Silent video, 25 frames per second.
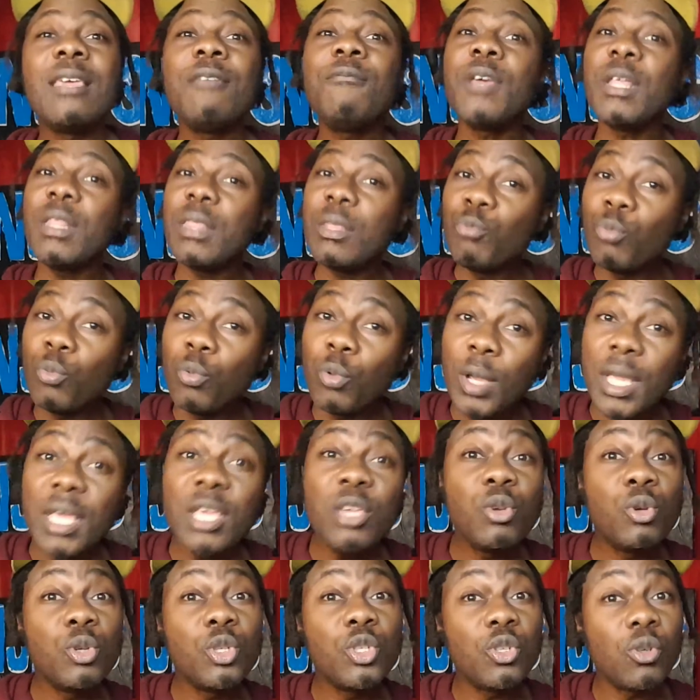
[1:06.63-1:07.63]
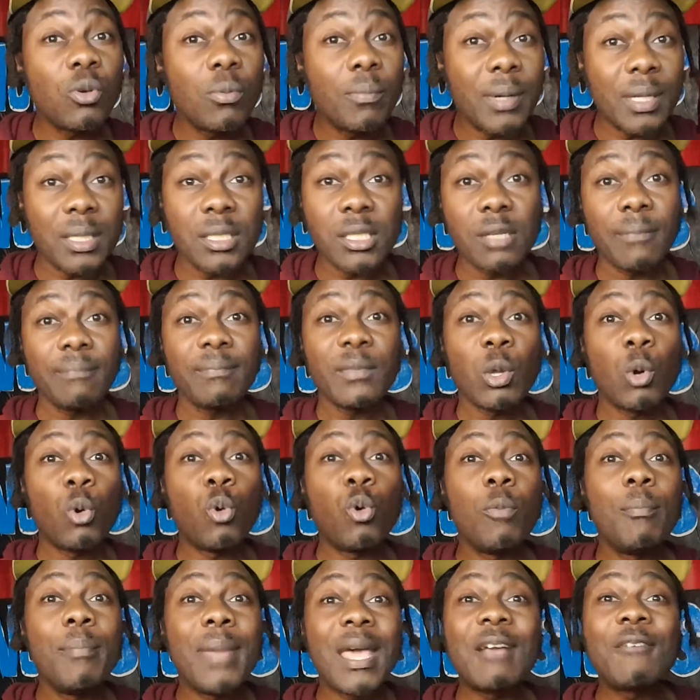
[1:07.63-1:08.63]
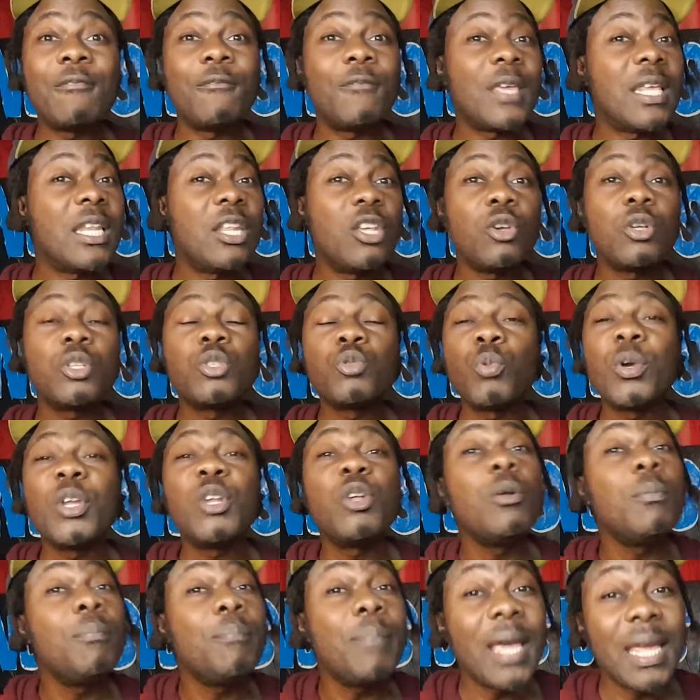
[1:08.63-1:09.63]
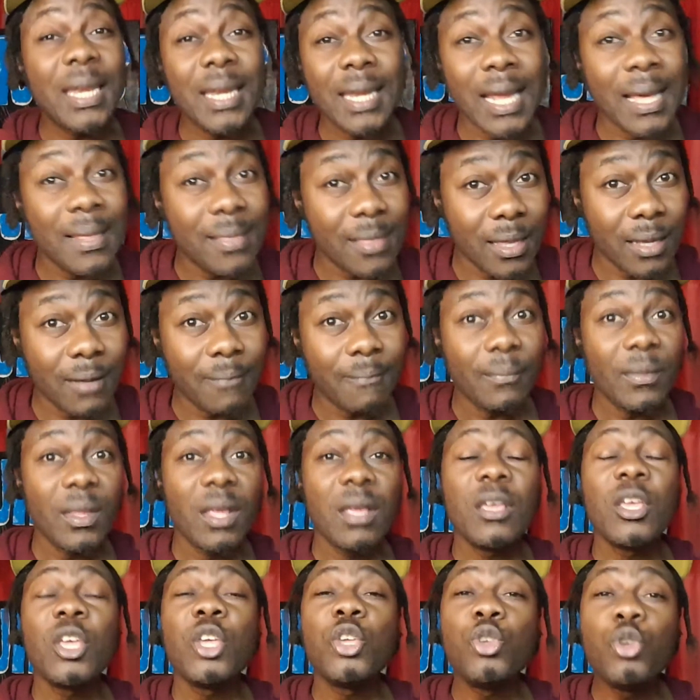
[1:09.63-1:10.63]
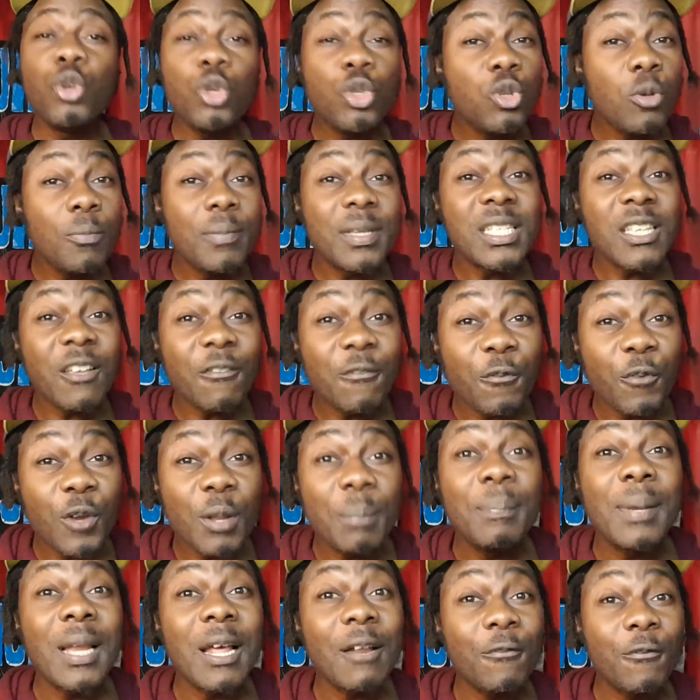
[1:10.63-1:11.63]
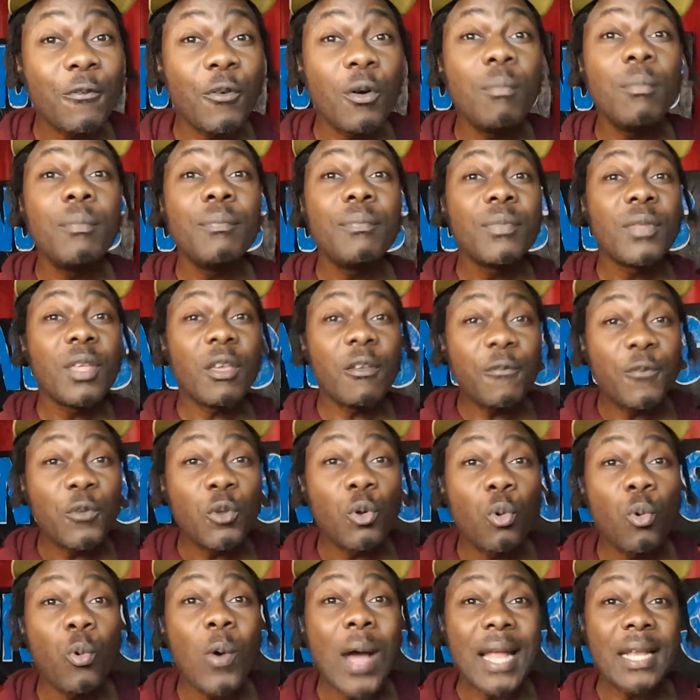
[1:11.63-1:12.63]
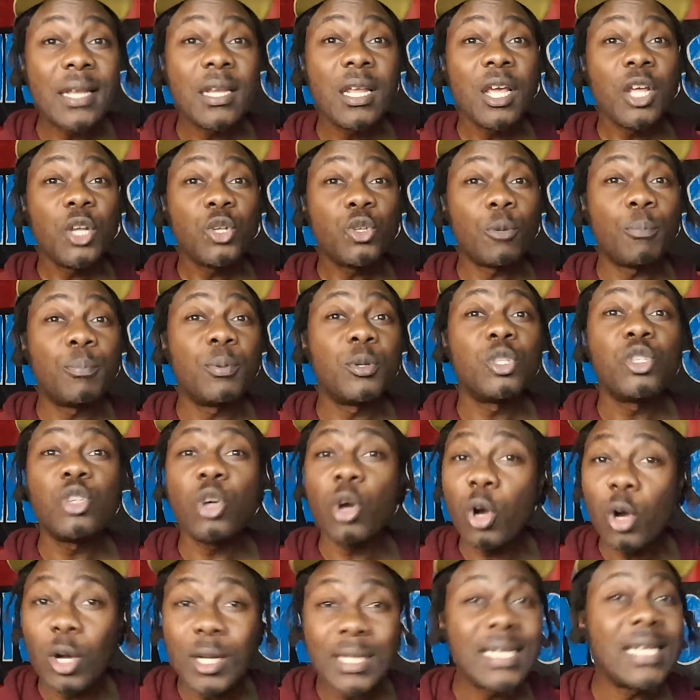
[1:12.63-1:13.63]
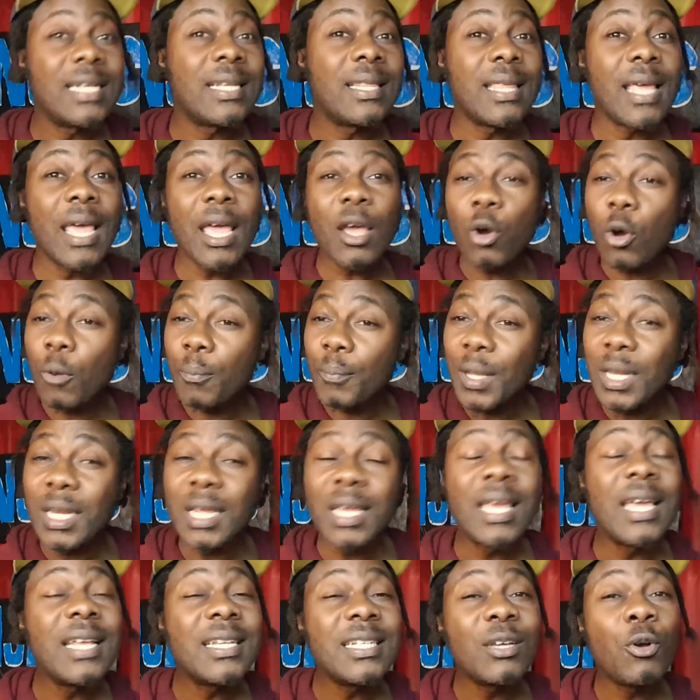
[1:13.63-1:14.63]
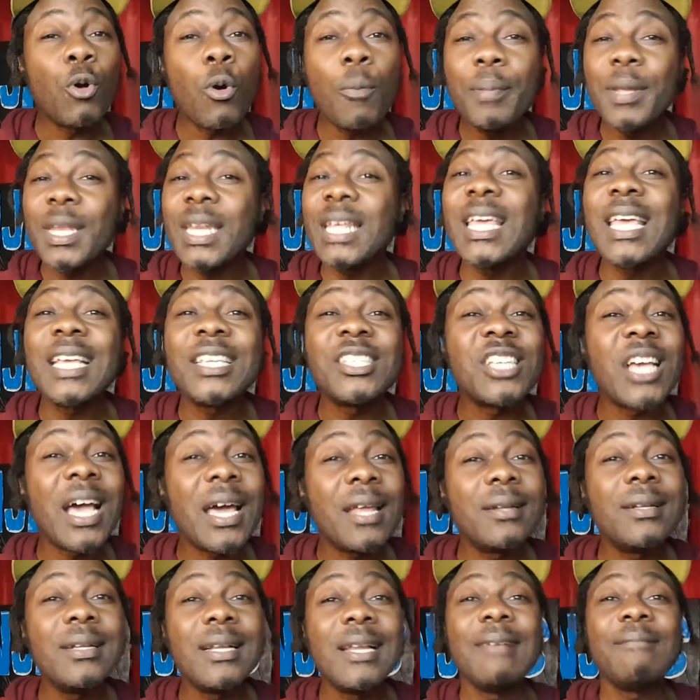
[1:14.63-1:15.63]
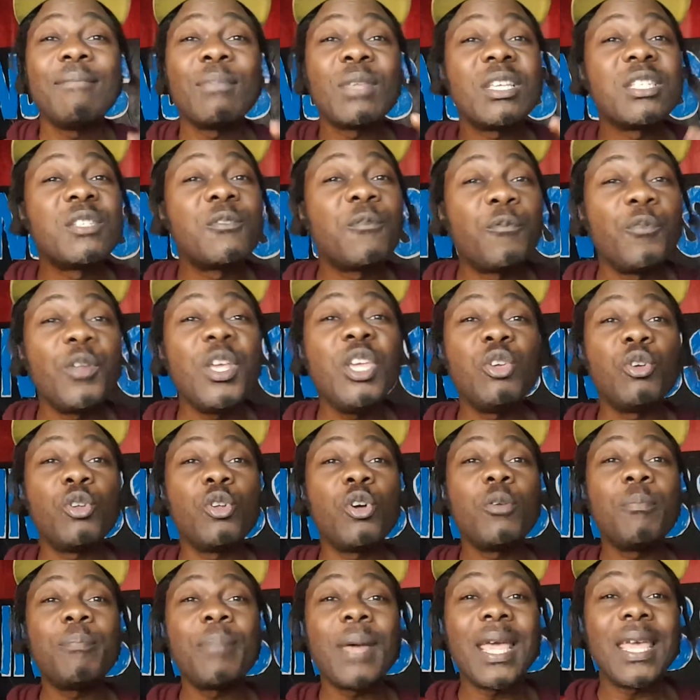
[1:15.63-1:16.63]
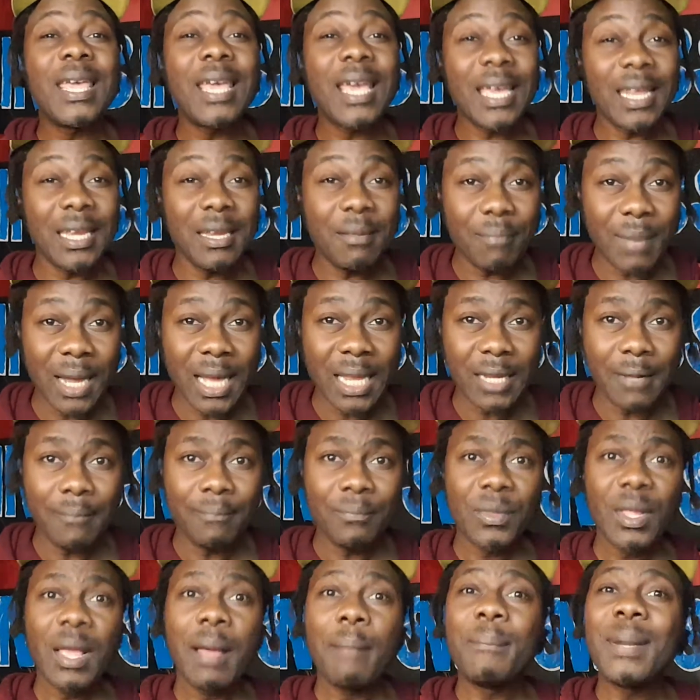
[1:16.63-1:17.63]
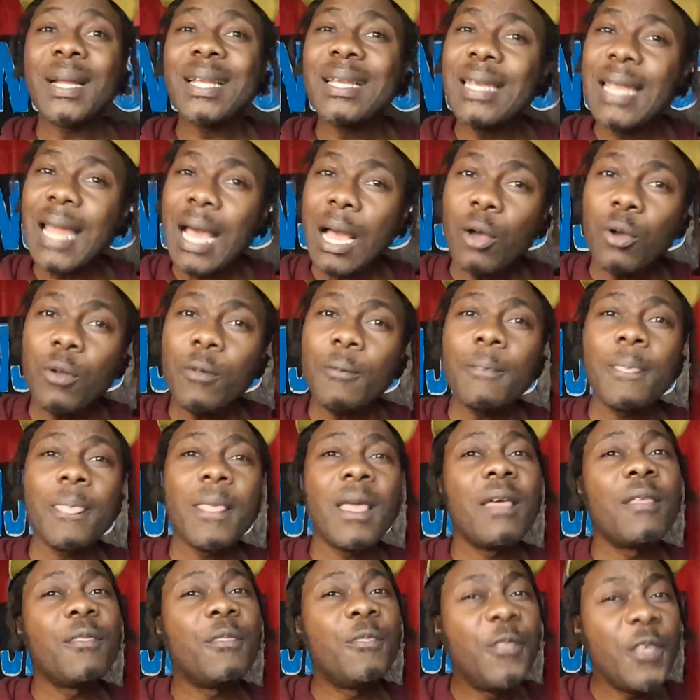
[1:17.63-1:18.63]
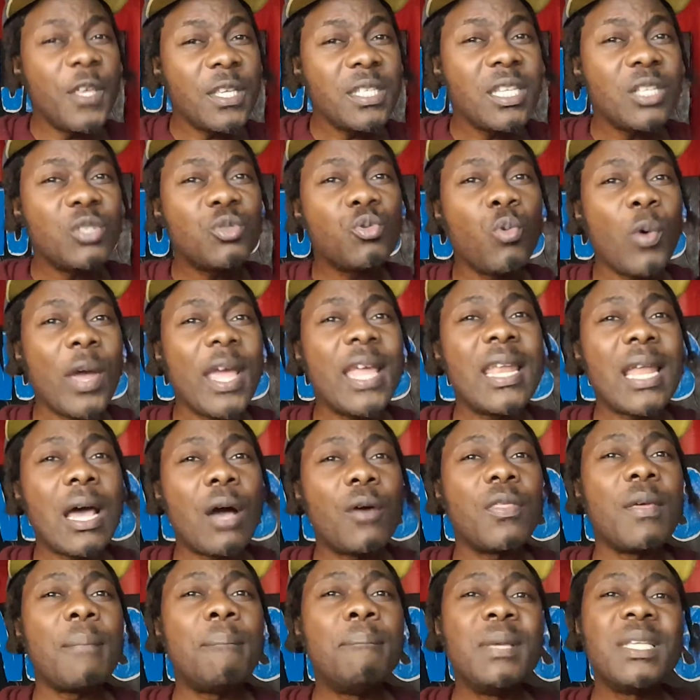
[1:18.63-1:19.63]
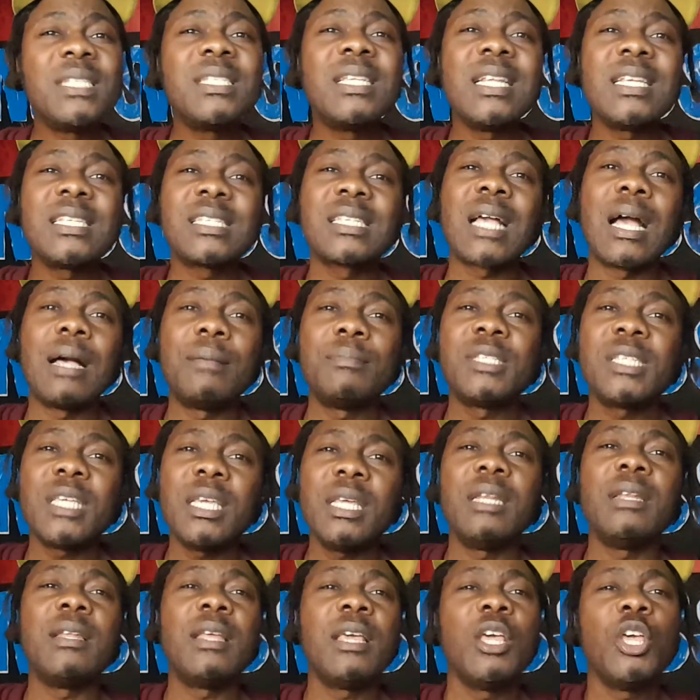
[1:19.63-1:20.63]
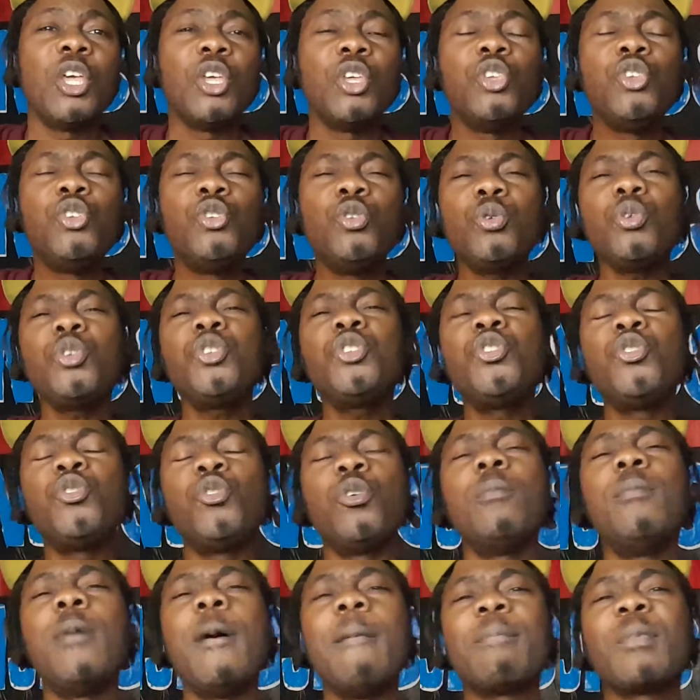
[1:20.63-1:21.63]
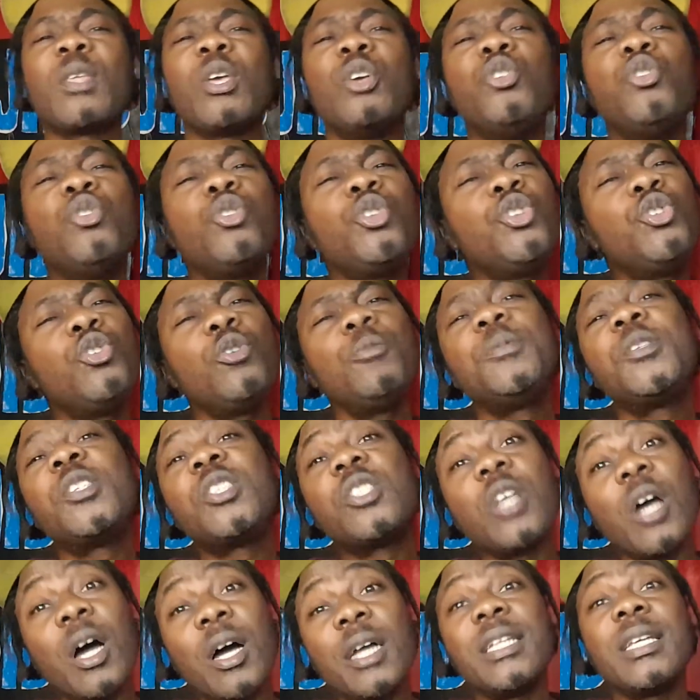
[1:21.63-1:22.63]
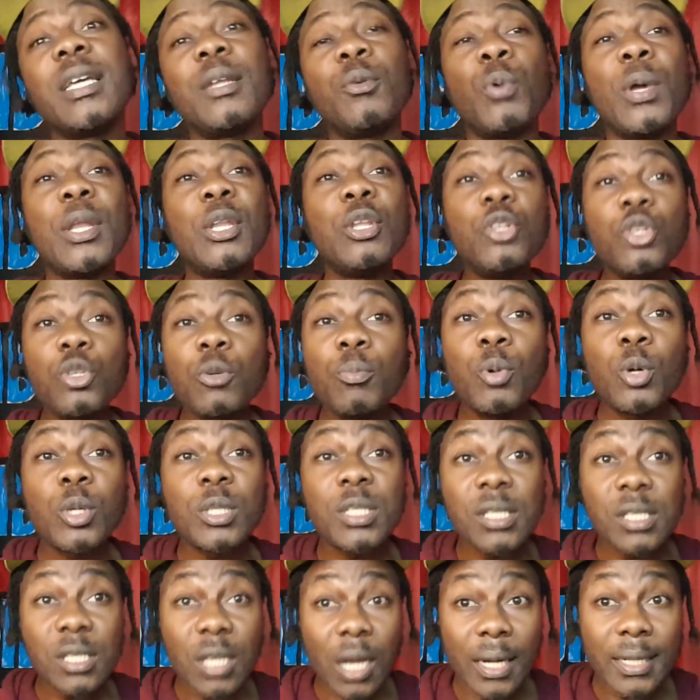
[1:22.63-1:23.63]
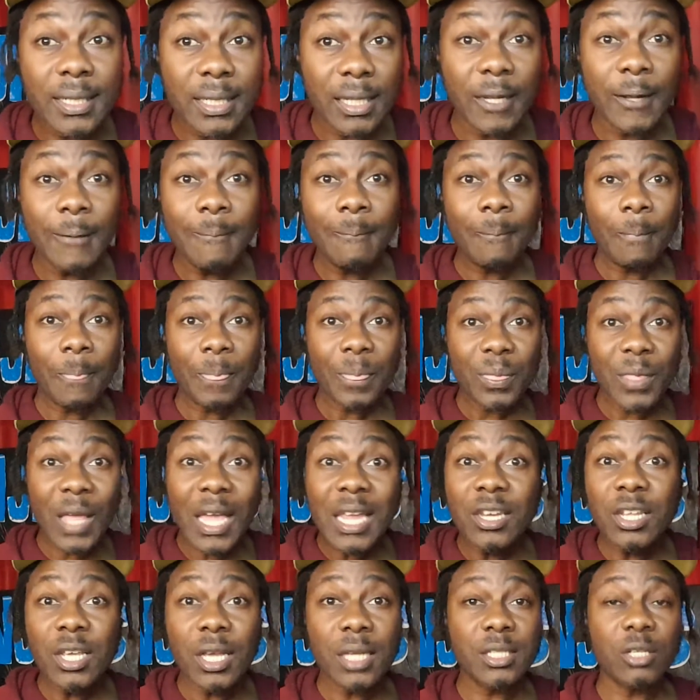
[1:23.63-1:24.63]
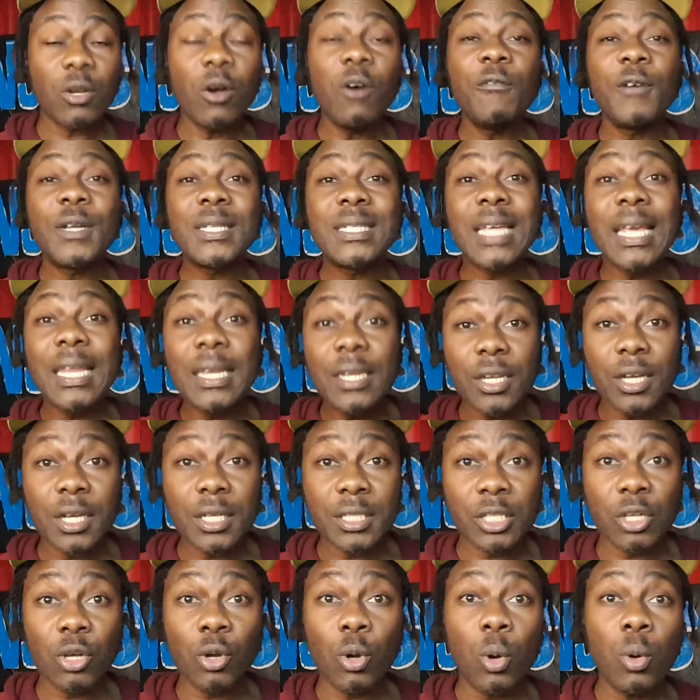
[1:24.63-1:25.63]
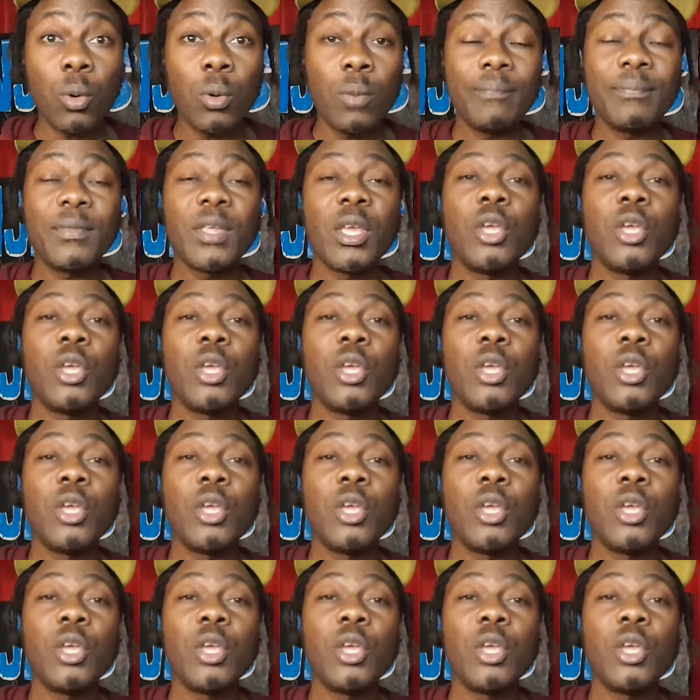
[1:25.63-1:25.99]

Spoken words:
Even we YouTubers who make videos, we don't pay nothing. YouTube is a free platform. If you want to put your content there, opening a channel is free. You don't pay any money. But now, this is where now the business comes in. YouTube started when YouTube was starting 10 years, over 10 years ago.